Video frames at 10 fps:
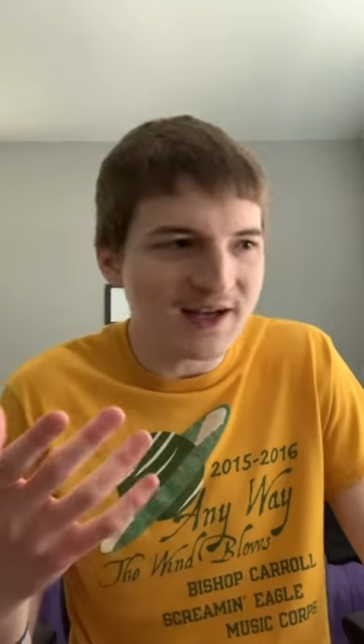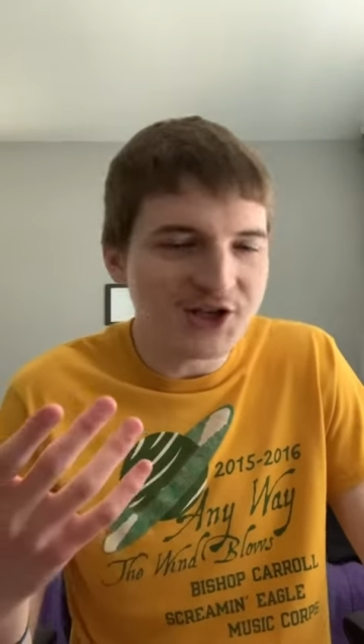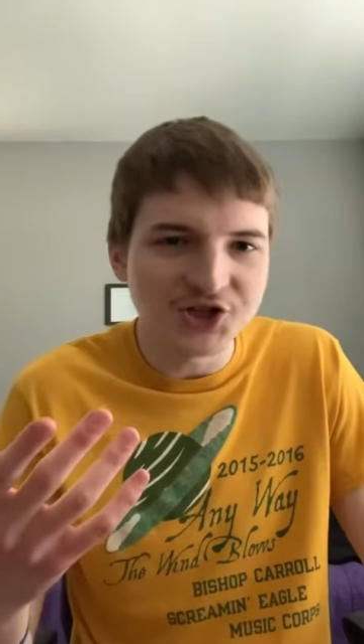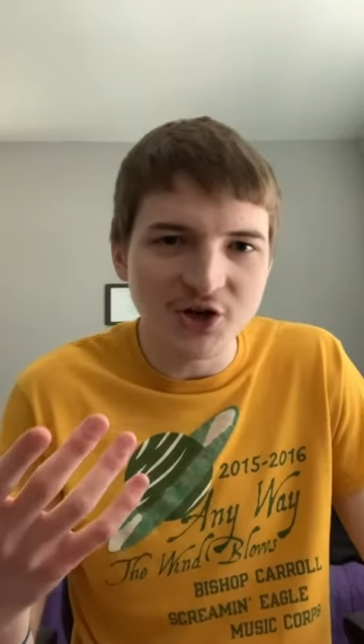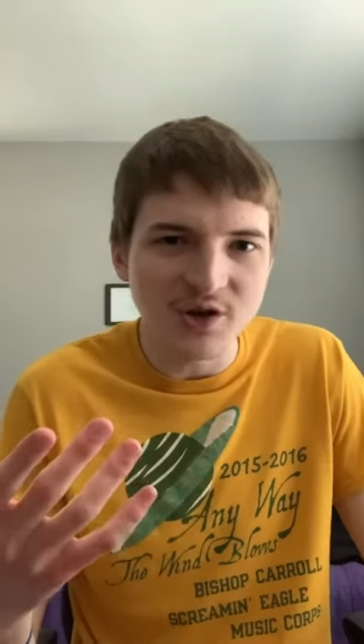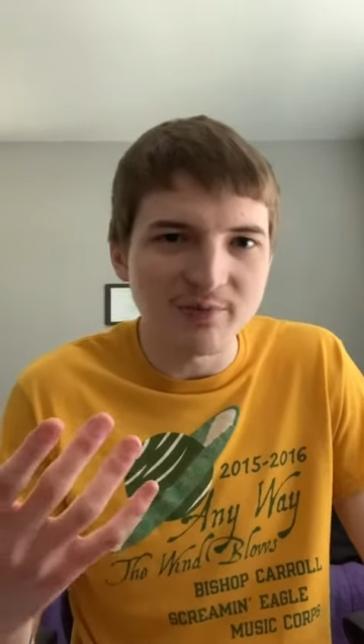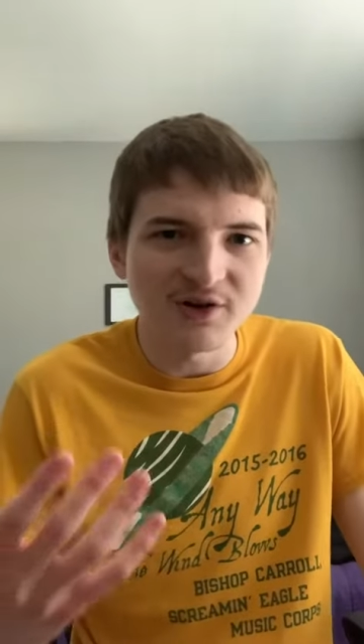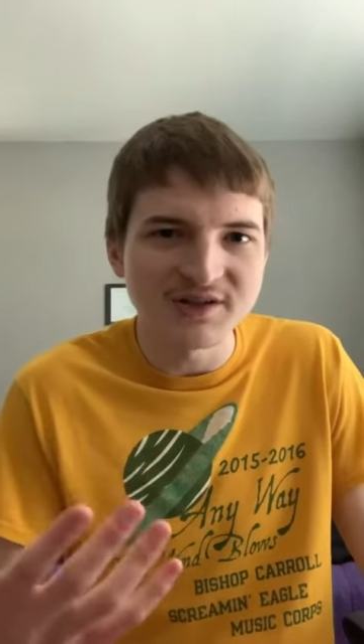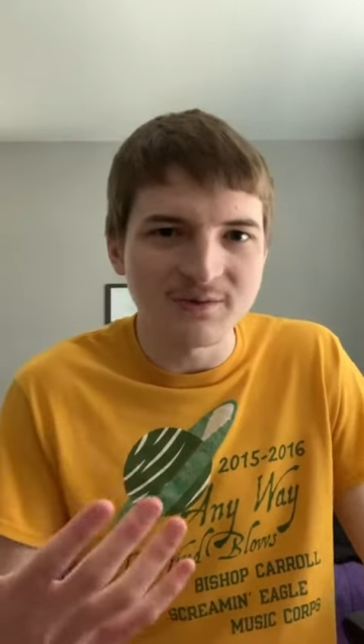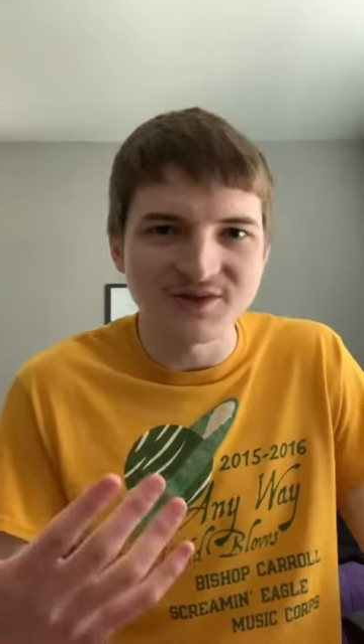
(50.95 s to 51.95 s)
to show that
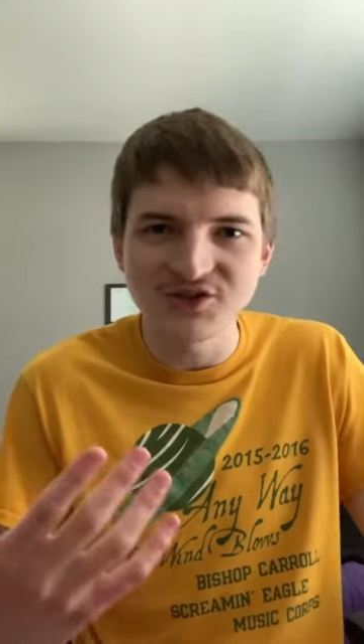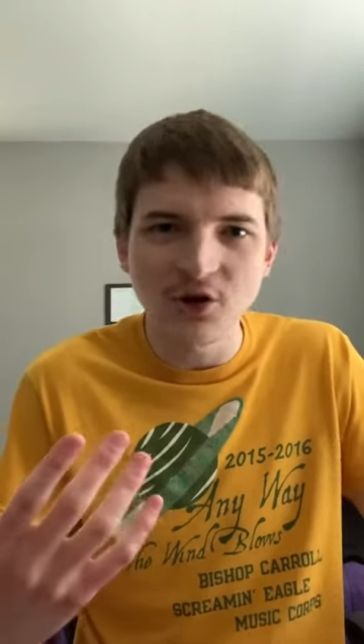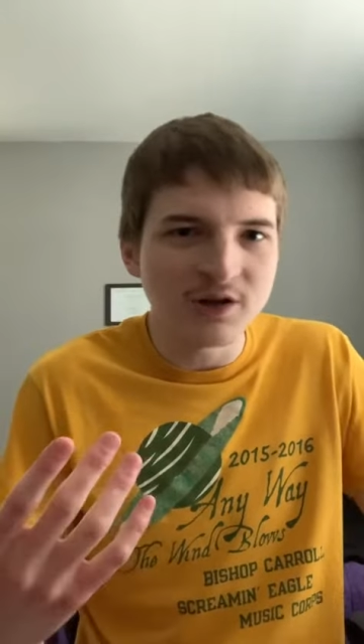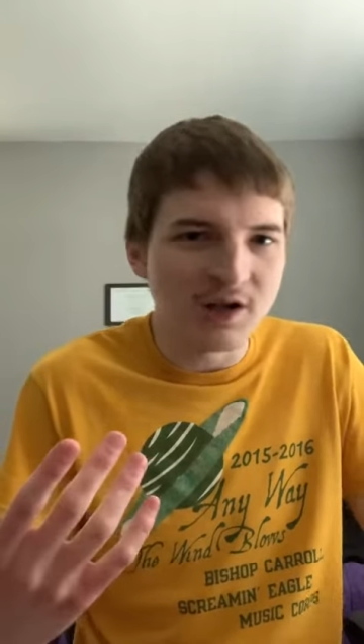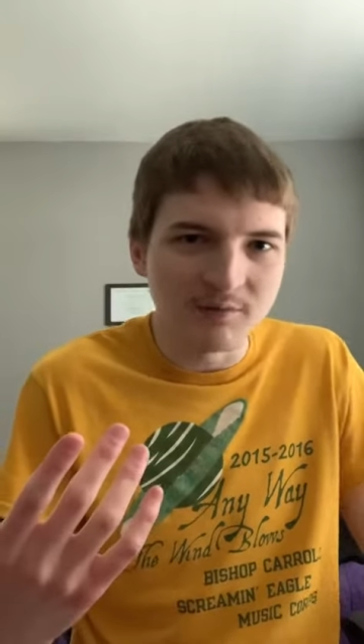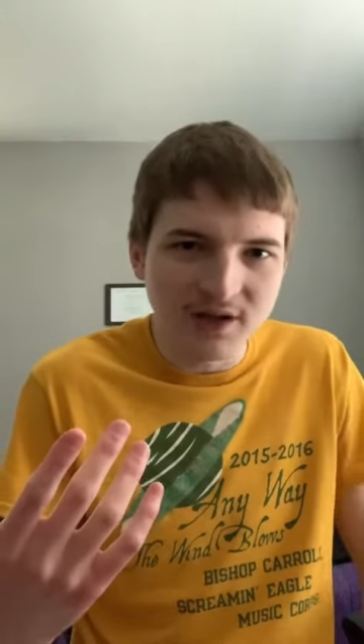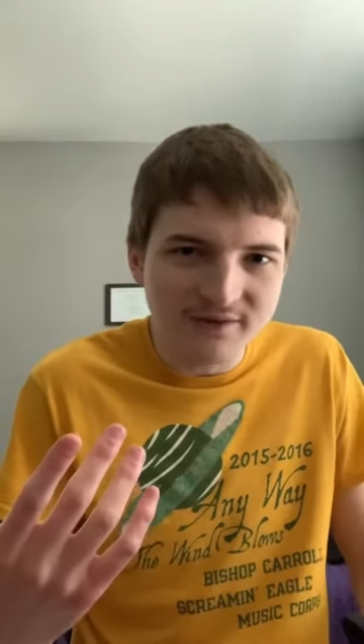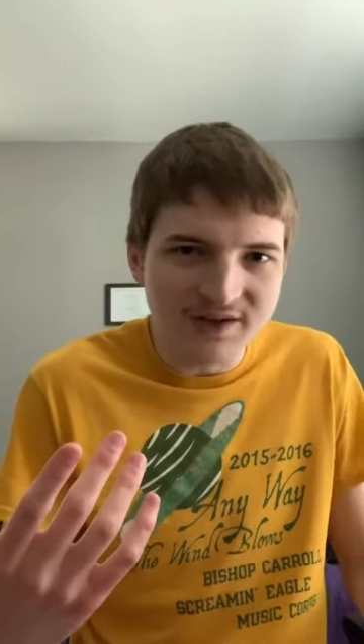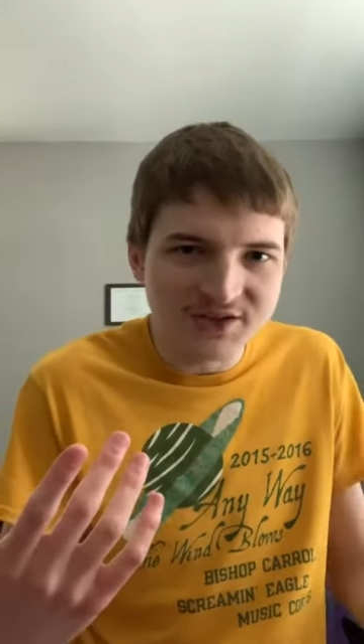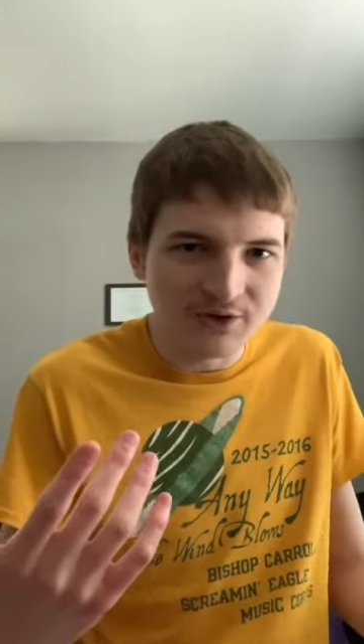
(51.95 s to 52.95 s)
Percy was totally
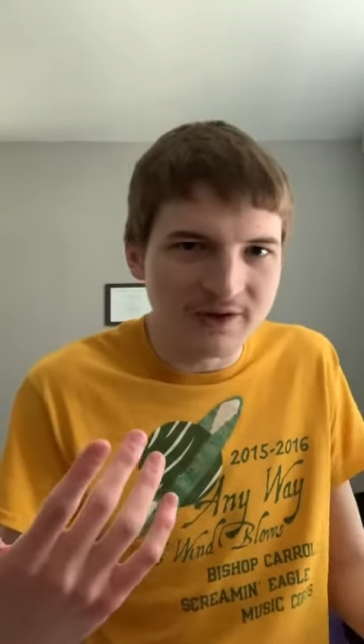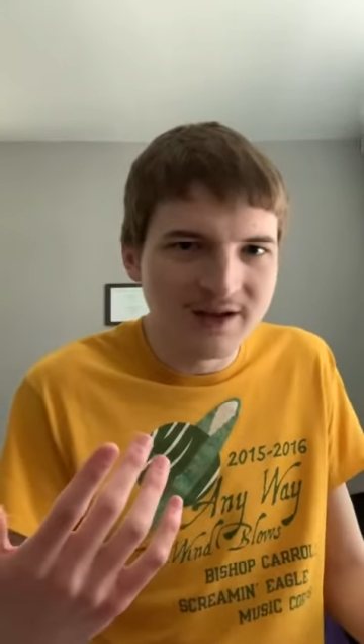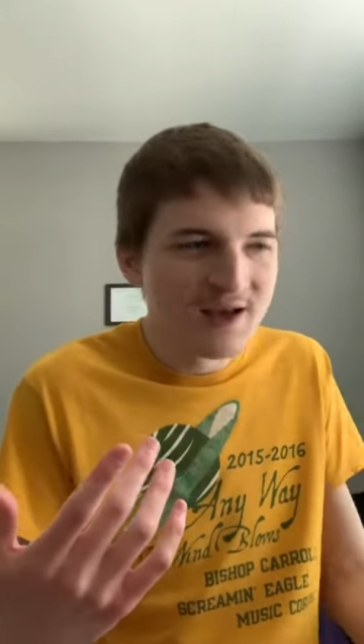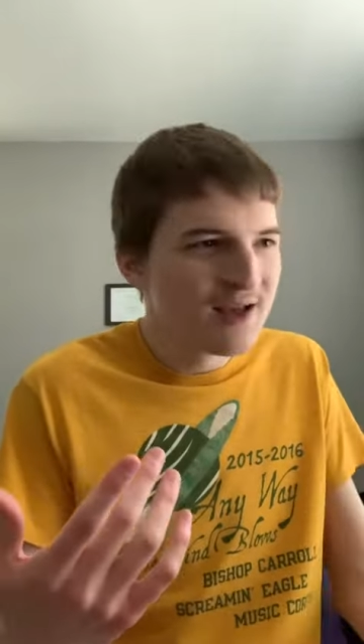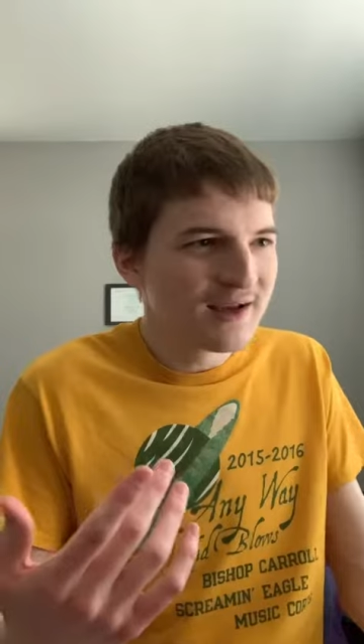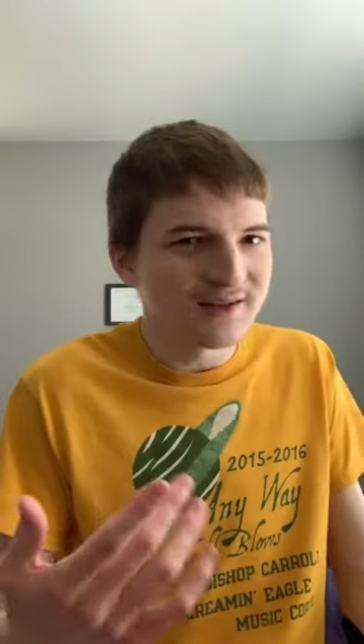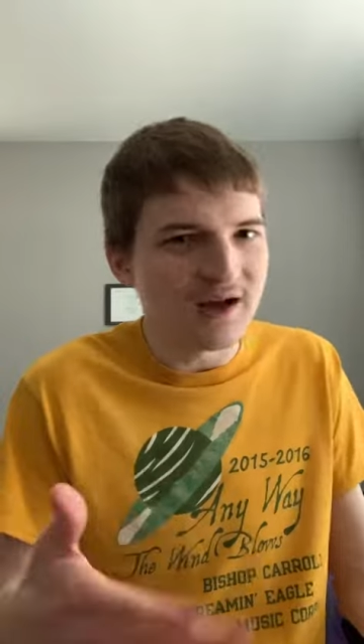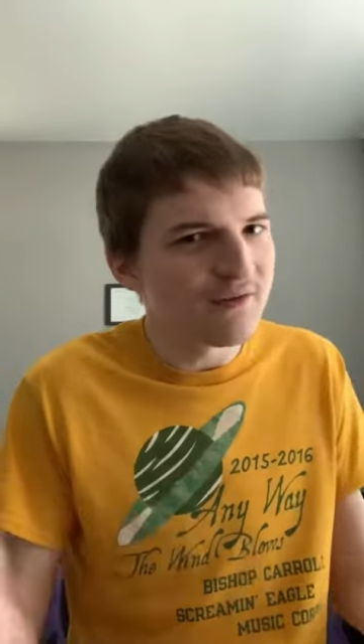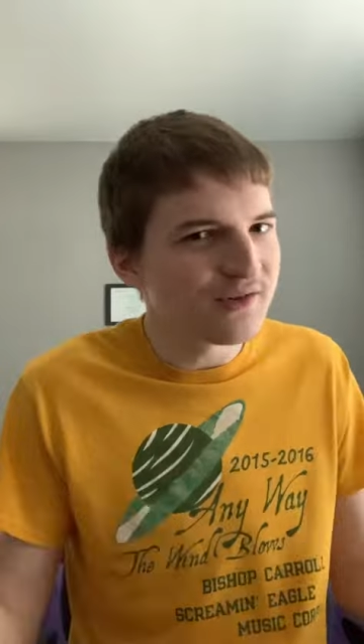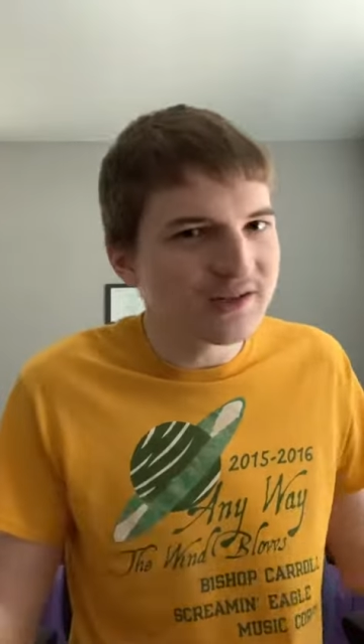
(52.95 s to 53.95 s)
oblivious to it because
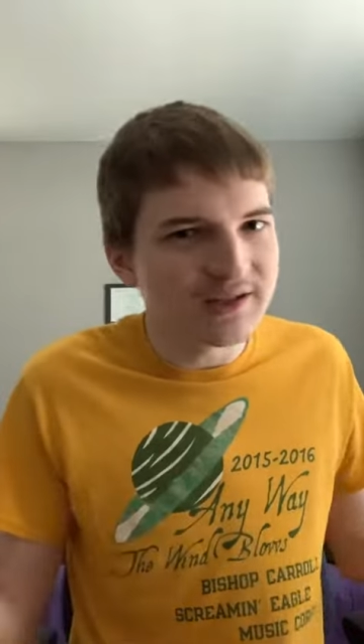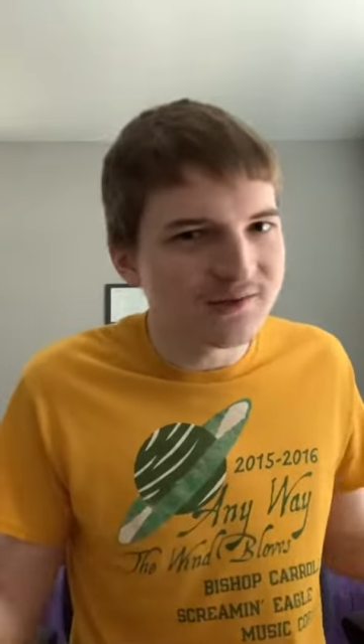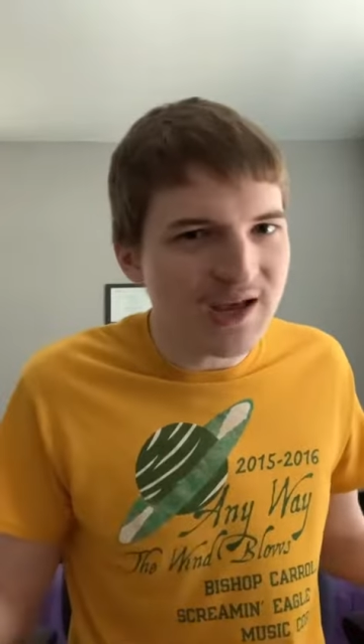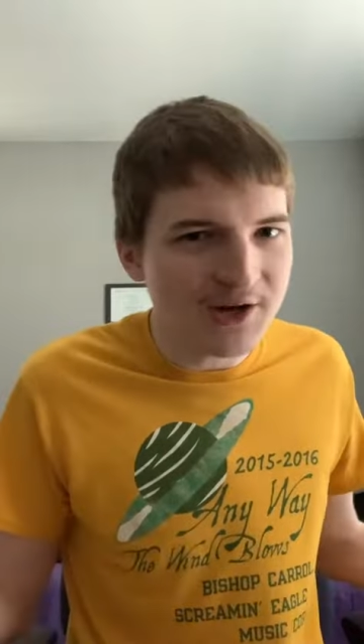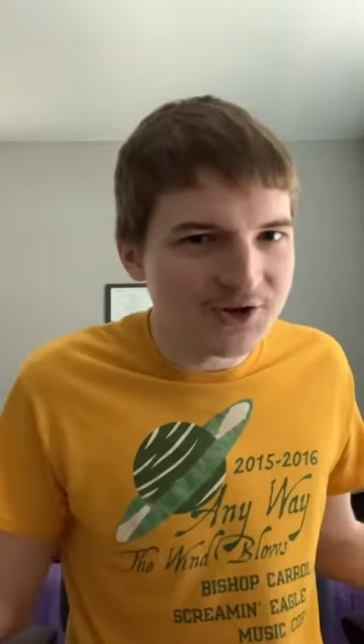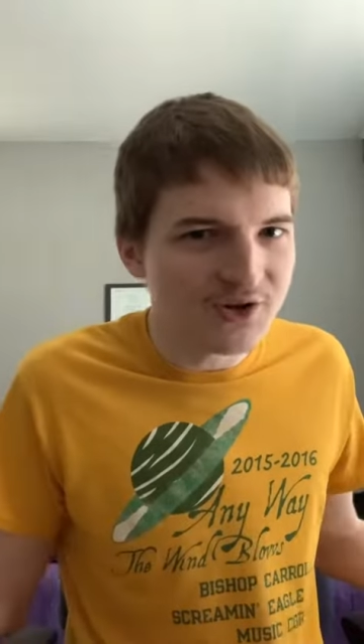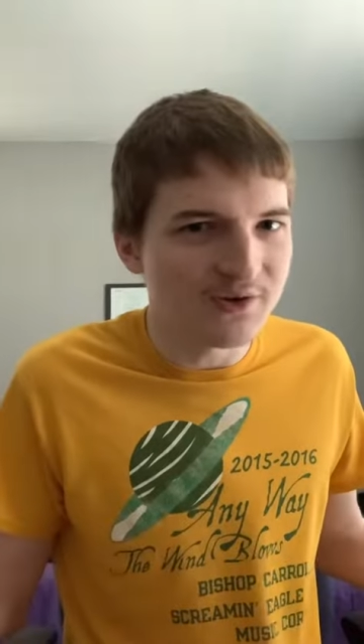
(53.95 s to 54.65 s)
obviously satyrs don't